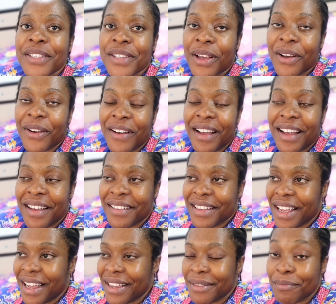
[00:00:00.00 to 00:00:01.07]
so uh,
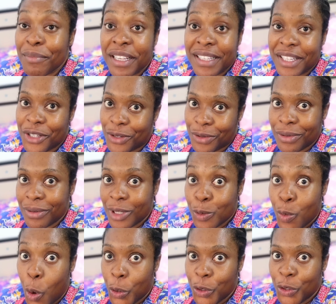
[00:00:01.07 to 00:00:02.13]
yeah, message to
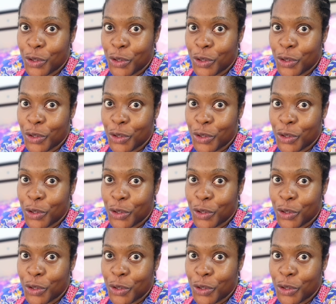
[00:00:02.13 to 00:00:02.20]
small